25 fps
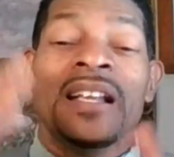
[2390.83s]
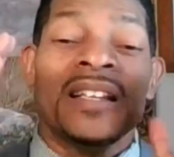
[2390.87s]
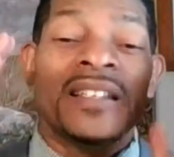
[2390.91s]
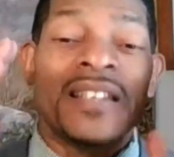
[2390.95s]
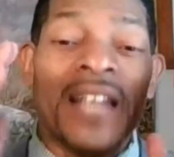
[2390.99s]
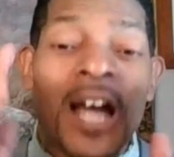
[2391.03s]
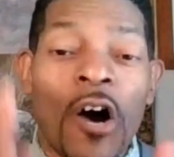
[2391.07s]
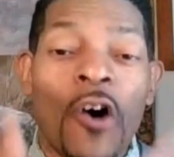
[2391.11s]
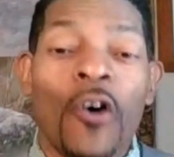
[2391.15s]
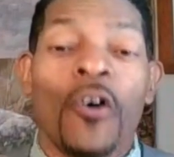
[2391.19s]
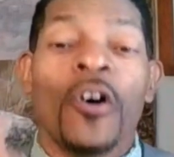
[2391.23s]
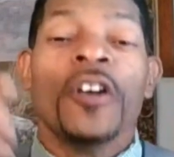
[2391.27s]

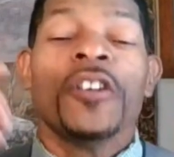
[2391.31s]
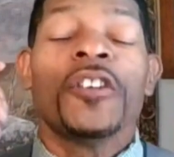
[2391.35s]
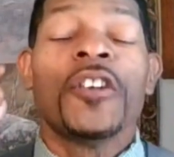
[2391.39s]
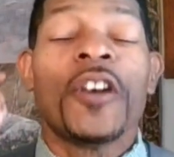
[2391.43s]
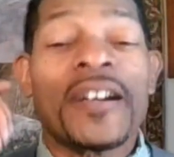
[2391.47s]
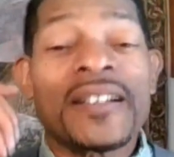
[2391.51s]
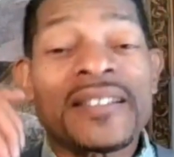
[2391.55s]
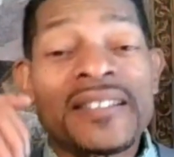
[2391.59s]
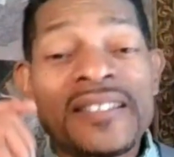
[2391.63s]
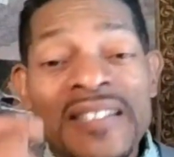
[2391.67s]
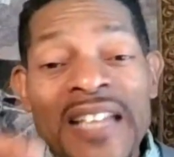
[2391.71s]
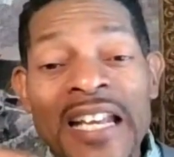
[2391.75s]
No,
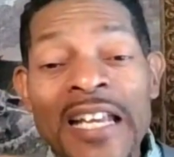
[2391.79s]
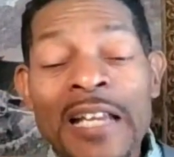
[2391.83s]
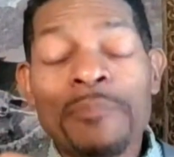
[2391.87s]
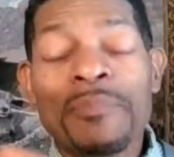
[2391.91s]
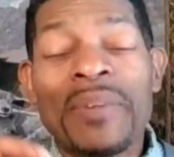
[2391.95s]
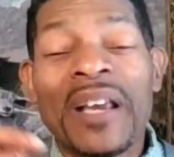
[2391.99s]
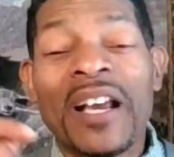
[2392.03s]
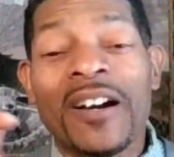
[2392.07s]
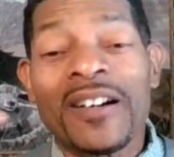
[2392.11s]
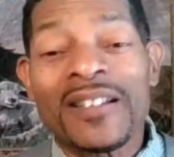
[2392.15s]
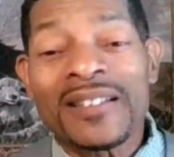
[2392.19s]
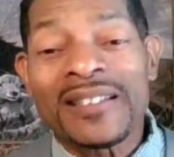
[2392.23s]
you're a saint
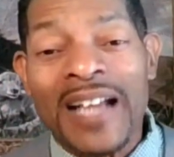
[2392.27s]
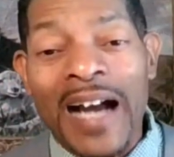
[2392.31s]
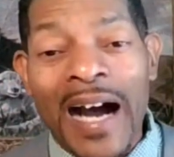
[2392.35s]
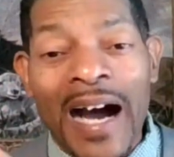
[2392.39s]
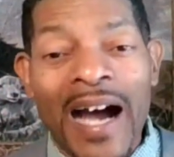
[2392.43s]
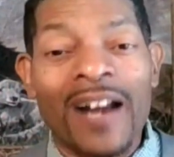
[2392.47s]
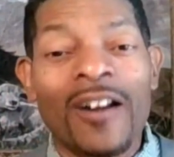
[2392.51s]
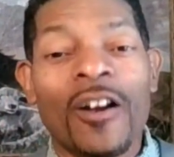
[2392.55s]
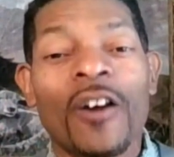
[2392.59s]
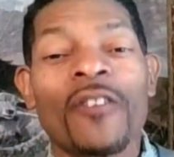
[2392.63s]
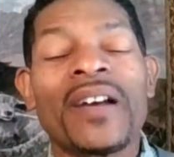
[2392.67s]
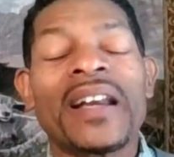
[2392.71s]
because
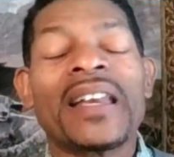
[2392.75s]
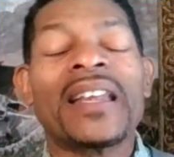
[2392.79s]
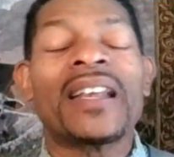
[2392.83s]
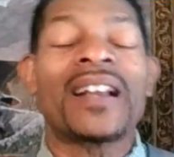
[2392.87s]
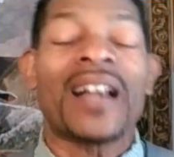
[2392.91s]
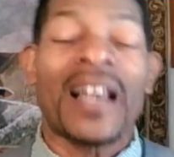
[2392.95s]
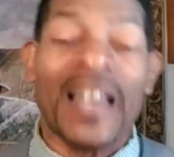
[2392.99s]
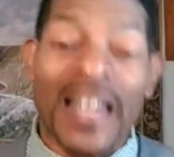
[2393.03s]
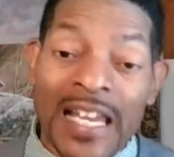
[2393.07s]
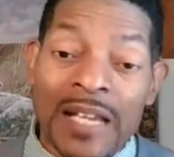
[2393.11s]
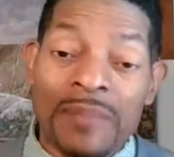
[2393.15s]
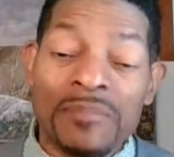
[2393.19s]
God already
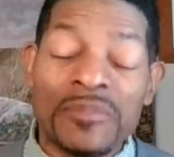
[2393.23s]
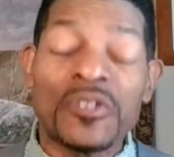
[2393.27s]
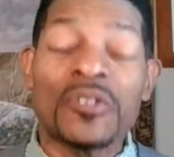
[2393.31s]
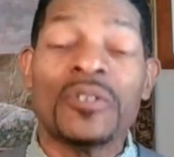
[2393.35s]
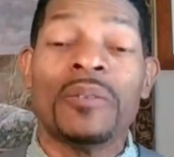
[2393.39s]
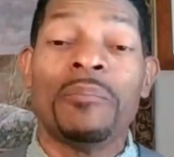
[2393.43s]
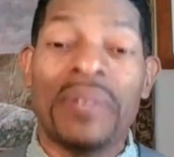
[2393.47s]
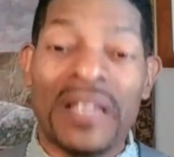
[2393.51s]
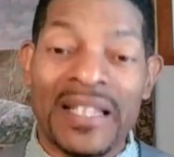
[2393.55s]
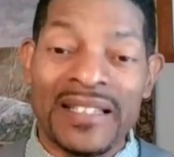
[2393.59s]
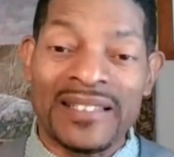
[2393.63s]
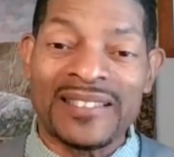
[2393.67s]
claimed you to
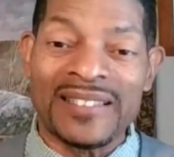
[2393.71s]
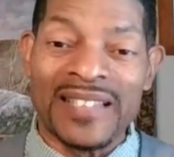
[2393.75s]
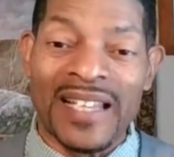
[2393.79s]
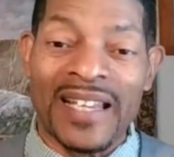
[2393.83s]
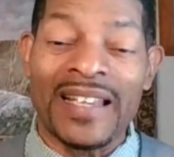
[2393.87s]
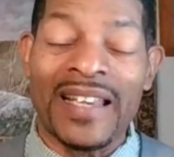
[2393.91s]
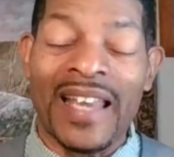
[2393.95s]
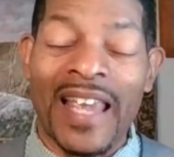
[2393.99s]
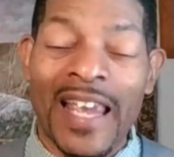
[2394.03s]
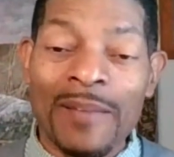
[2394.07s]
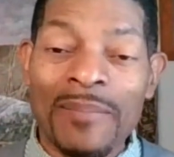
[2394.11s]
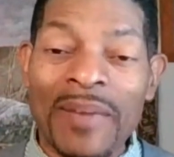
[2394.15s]
be a
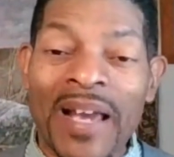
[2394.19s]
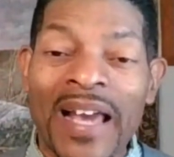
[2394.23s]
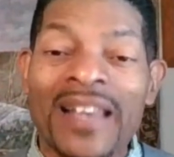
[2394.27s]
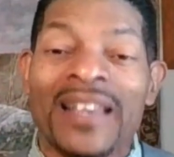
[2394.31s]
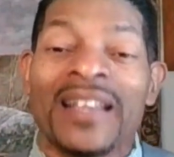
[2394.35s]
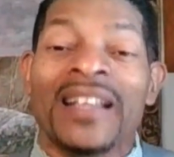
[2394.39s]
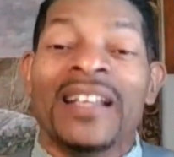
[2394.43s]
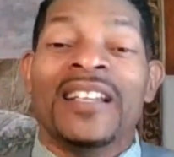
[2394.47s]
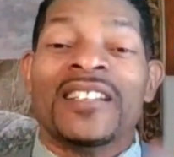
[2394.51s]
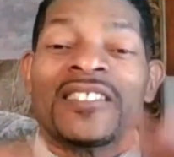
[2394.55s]
saint. Amen.